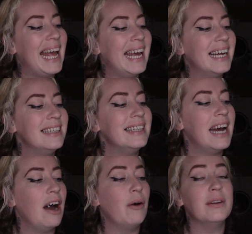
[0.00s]
And
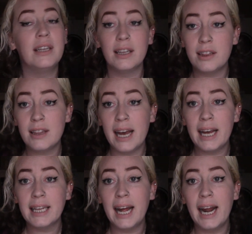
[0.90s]
now, the
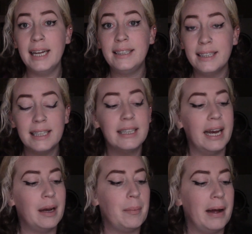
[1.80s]
thing that I did
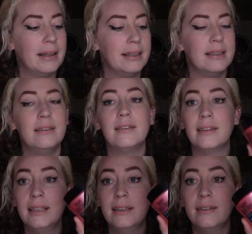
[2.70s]
like about this
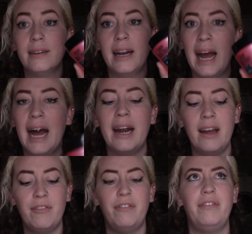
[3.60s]
is it had
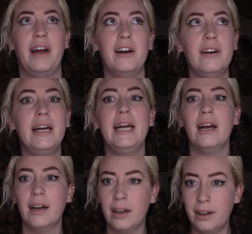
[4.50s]
a
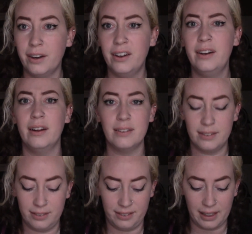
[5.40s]
very good
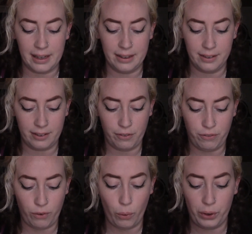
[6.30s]
scent
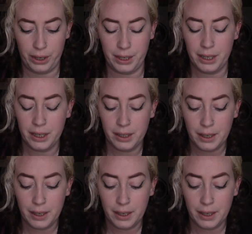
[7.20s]
for